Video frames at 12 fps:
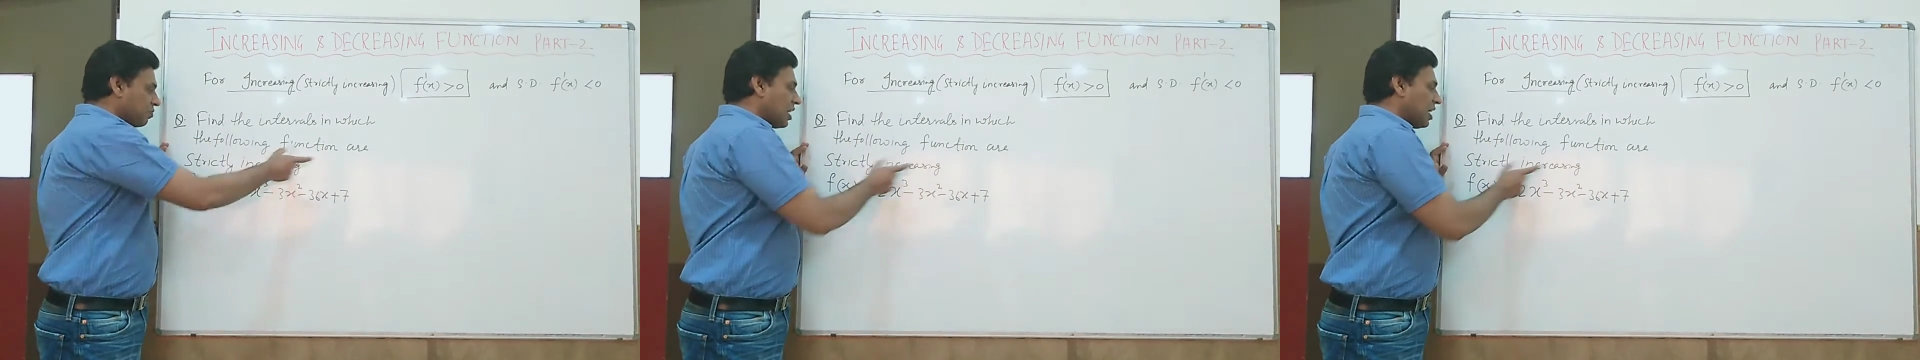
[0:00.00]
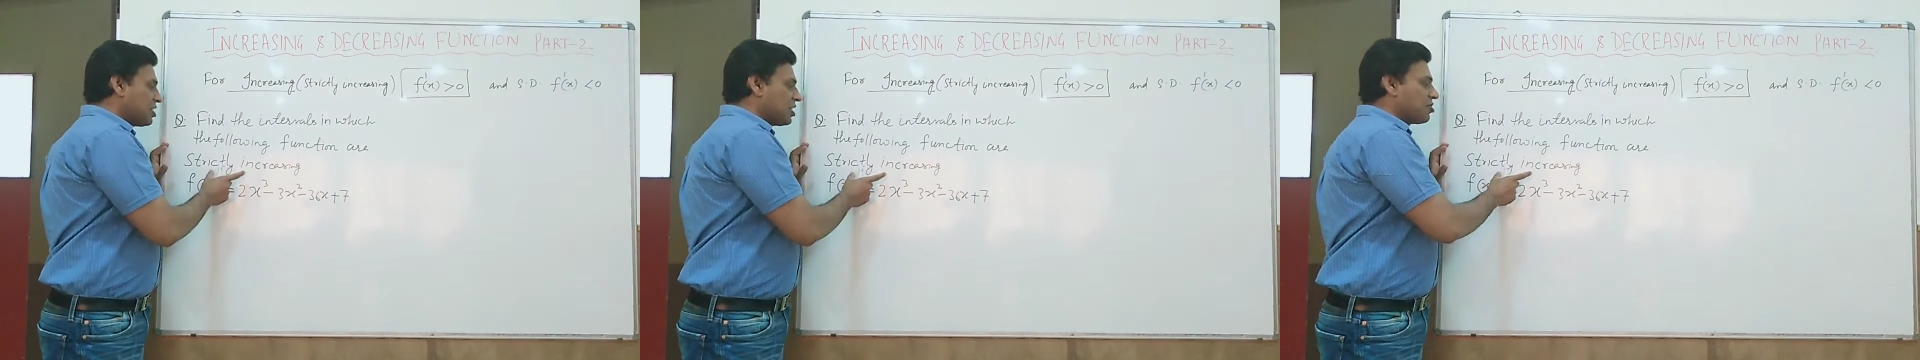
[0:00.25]

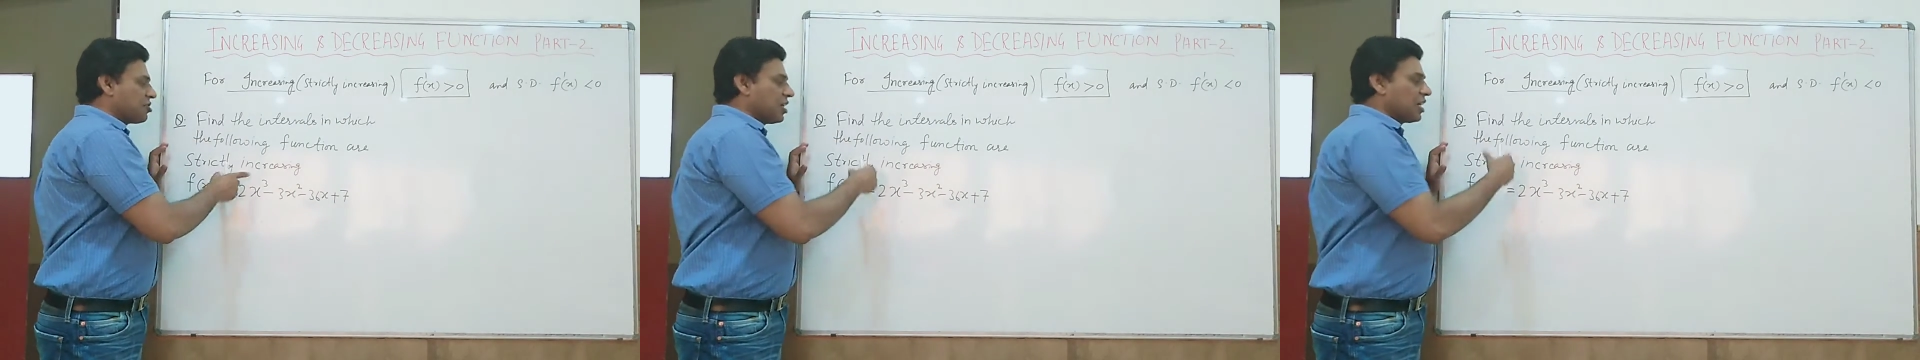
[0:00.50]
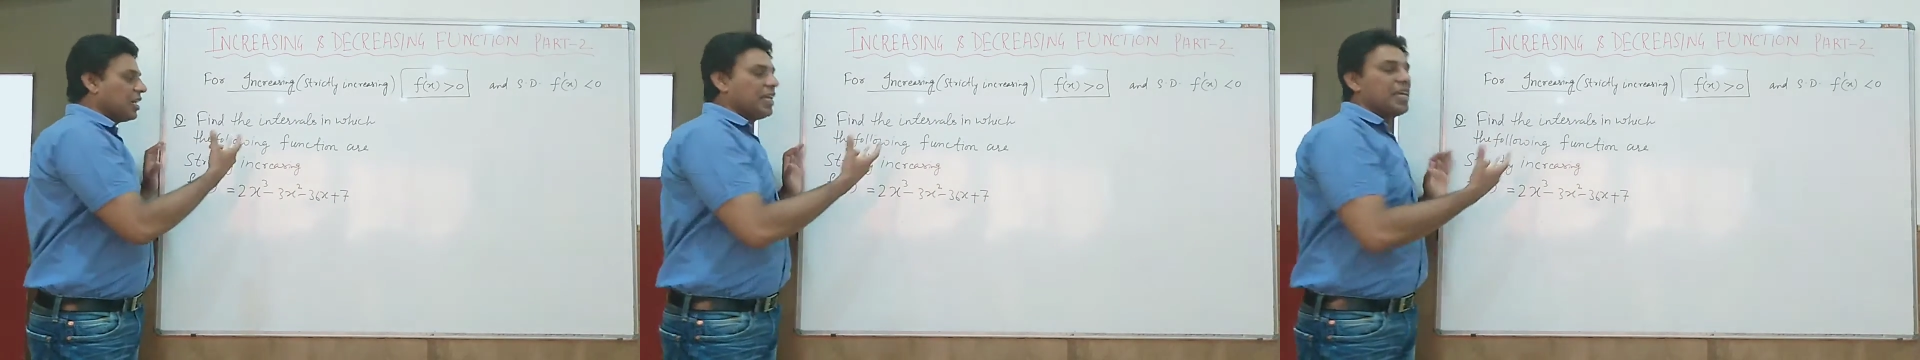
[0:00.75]
is
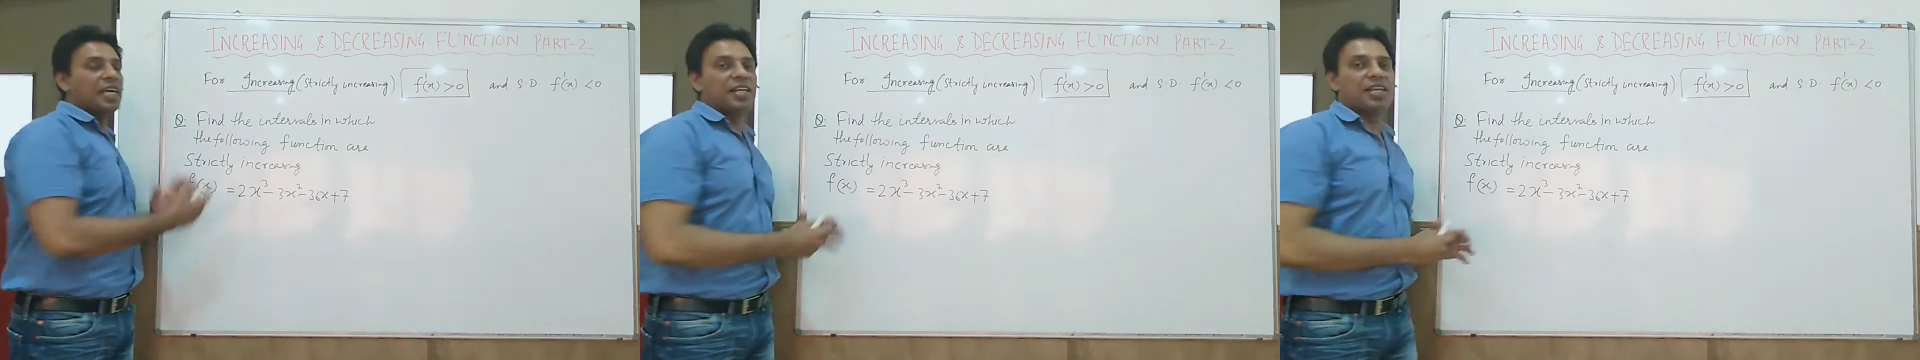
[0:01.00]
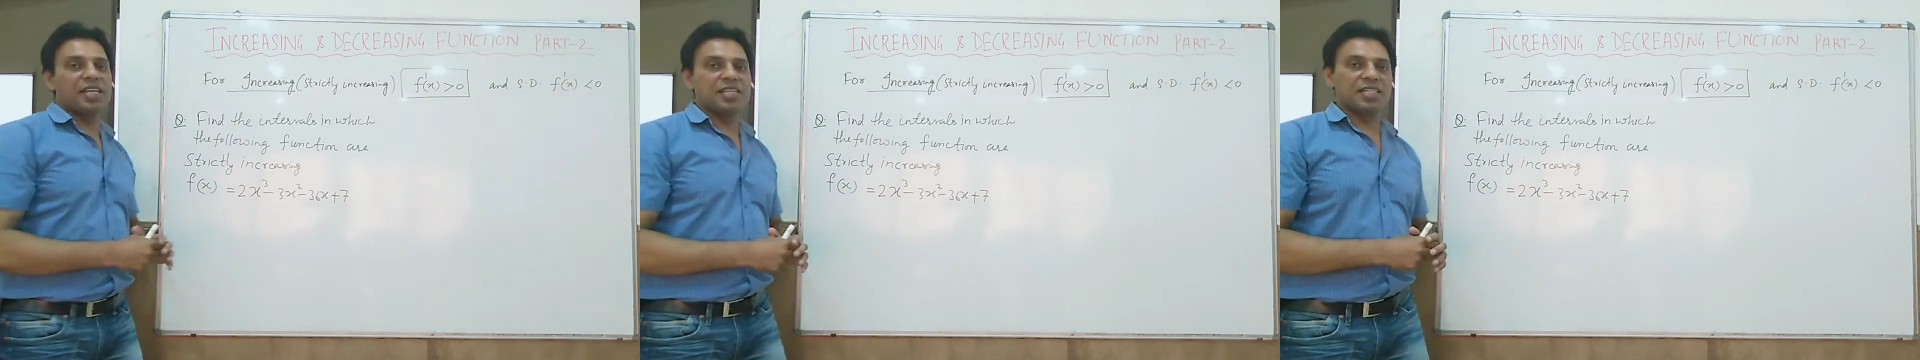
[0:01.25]
strictly
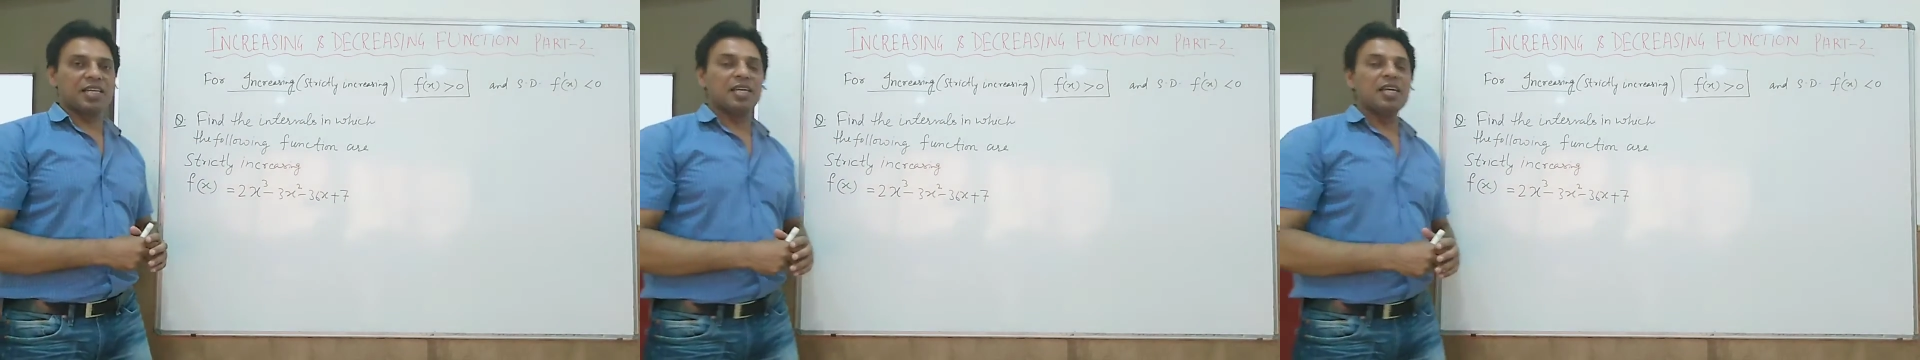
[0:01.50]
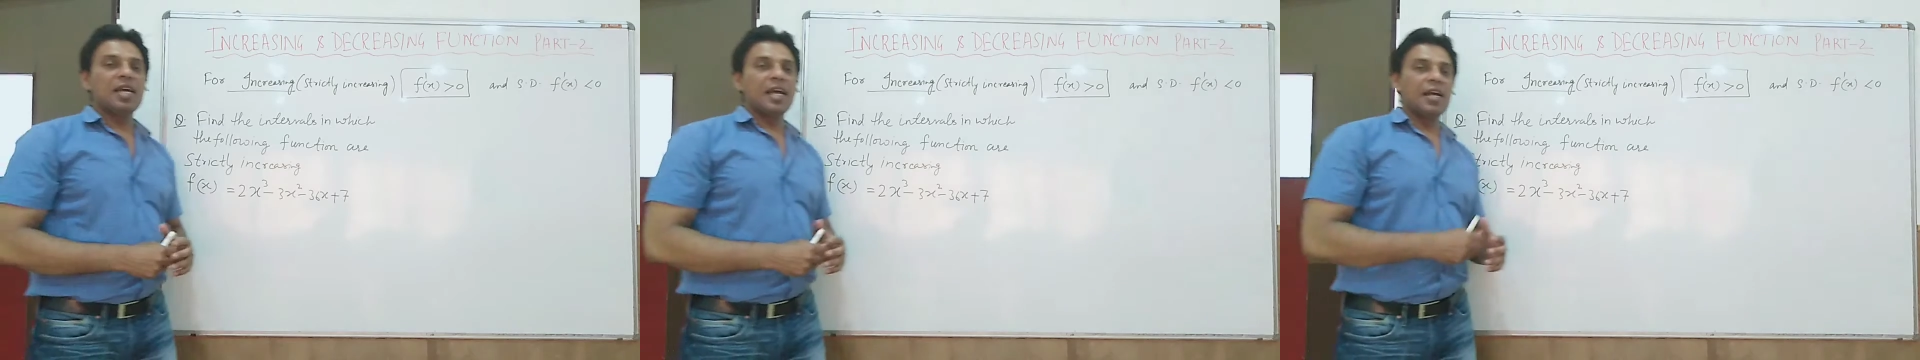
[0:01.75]
increasing.